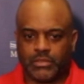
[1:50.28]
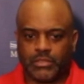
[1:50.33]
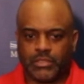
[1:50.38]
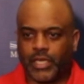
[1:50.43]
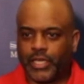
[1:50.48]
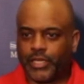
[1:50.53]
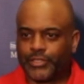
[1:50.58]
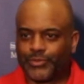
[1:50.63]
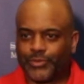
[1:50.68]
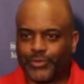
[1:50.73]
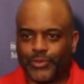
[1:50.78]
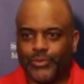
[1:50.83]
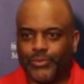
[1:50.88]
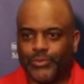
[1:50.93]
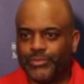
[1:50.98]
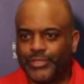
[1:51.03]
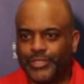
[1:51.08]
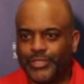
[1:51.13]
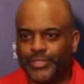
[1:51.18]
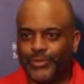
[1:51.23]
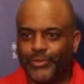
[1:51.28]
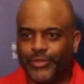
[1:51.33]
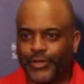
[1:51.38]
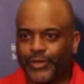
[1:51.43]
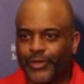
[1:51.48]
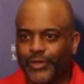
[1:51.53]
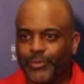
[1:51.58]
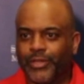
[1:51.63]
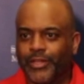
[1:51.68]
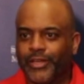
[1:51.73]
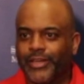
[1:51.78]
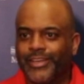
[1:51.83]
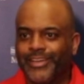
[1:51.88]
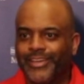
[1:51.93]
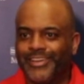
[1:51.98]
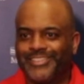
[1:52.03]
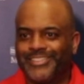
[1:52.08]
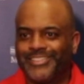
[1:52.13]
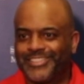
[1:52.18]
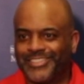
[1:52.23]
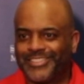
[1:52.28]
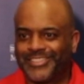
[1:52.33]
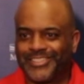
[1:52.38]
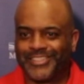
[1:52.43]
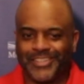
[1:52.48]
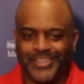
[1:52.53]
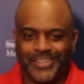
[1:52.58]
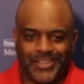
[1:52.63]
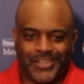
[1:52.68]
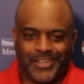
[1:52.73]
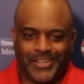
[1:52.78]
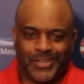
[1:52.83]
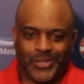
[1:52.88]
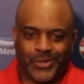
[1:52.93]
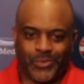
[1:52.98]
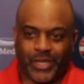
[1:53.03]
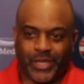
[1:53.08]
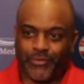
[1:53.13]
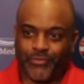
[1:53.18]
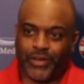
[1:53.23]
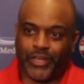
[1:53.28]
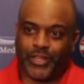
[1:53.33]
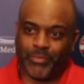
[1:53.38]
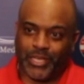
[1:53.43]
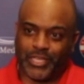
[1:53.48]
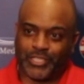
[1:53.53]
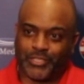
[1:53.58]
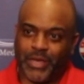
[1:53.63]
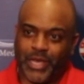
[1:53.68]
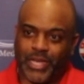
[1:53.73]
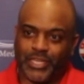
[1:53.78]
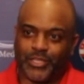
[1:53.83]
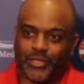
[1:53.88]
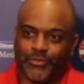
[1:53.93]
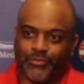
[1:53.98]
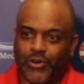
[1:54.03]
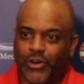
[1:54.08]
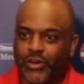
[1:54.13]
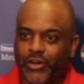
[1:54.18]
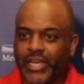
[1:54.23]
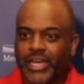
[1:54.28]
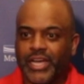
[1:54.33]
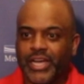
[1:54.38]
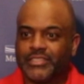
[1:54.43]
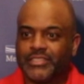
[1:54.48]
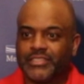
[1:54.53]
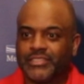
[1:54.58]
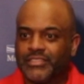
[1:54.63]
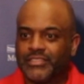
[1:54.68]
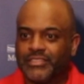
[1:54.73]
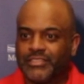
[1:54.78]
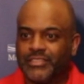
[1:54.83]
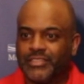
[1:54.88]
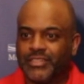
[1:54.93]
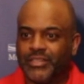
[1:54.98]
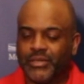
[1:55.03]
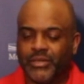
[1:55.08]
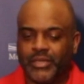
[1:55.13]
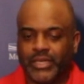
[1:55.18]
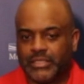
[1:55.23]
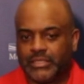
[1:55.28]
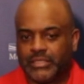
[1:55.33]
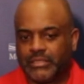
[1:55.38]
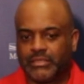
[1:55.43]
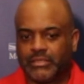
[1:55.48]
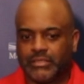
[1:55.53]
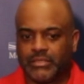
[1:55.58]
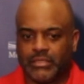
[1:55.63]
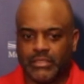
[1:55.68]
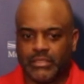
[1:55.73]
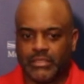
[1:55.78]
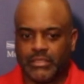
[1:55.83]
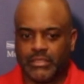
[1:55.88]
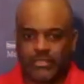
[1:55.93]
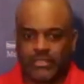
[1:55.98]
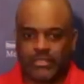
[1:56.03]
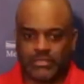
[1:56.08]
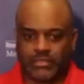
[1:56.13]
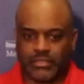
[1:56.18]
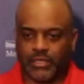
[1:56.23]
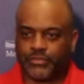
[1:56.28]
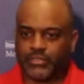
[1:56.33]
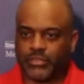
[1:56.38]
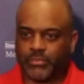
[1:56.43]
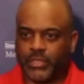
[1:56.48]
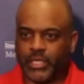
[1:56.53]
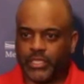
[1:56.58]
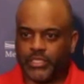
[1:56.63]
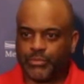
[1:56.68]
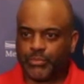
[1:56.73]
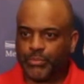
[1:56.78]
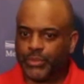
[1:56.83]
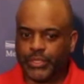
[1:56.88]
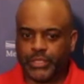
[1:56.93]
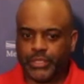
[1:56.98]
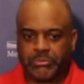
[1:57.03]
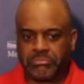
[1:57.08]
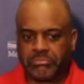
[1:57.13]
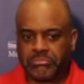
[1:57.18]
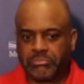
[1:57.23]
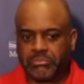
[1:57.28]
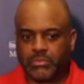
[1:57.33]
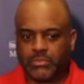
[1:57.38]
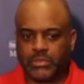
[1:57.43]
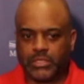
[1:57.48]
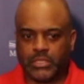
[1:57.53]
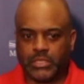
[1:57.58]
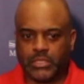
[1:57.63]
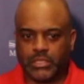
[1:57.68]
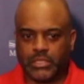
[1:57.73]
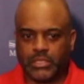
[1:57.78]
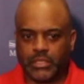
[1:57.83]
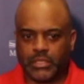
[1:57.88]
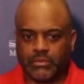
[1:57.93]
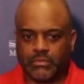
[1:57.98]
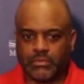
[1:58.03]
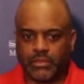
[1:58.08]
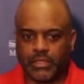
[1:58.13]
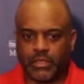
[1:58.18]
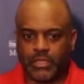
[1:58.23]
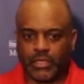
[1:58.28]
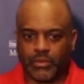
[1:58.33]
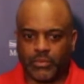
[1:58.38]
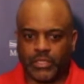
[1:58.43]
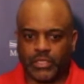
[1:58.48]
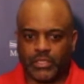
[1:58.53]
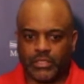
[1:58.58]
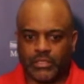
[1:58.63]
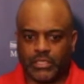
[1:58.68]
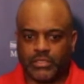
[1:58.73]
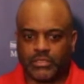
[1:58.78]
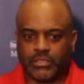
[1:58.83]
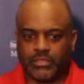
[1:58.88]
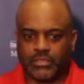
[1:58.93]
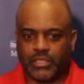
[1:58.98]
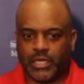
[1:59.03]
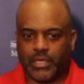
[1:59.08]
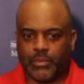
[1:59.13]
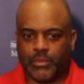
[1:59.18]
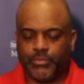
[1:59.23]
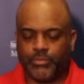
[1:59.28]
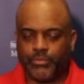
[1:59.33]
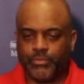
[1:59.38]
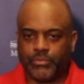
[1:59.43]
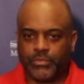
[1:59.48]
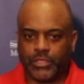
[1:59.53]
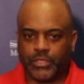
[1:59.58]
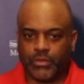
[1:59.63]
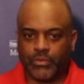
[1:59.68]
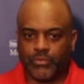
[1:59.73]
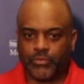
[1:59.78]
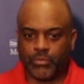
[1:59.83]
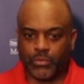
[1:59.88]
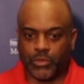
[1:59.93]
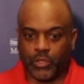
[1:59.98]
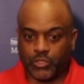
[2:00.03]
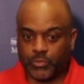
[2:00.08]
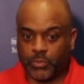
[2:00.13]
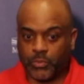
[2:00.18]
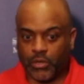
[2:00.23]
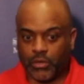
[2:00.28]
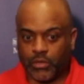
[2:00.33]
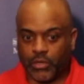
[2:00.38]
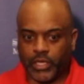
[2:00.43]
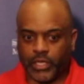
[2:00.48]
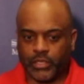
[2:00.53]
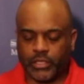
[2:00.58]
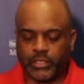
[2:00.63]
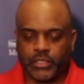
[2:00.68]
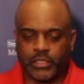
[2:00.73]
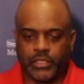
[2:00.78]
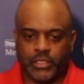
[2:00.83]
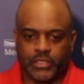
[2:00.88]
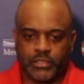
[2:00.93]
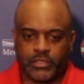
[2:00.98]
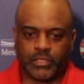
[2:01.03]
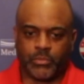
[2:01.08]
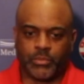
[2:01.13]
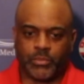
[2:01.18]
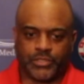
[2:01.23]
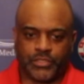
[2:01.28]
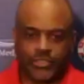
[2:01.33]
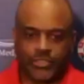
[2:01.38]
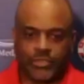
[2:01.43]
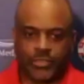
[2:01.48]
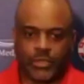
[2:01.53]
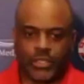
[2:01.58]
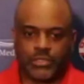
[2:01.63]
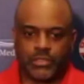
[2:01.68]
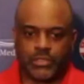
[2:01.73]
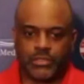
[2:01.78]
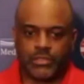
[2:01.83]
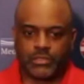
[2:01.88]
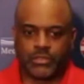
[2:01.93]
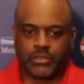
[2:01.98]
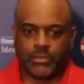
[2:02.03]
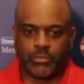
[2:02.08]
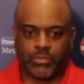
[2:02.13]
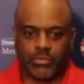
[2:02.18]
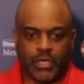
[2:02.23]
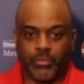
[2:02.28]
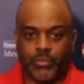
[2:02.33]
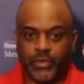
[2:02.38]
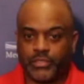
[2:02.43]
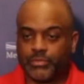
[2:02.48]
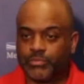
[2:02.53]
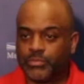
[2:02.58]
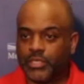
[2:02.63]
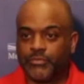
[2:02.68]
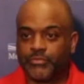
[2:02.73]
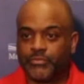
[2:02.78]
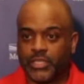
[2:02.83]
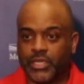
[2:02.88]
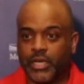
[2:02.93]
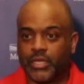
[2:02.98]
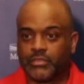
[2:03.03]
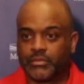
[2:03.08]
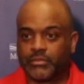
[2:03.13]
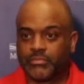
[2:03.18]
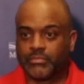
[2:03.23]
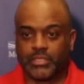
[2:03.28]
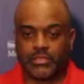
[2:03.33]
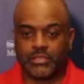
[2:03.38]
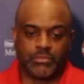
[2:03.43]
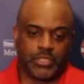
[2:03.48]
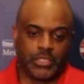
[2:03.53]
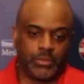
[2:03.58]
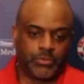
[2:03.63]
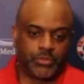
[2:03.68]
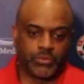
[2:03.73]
can't control, you know, who they're going to play. It's just we got to find the best matchup for our guys. It's tough some nights, but I think we did a decent job, you know, for the most part, handling some of the situations. LeBron made some tough shots, made some deep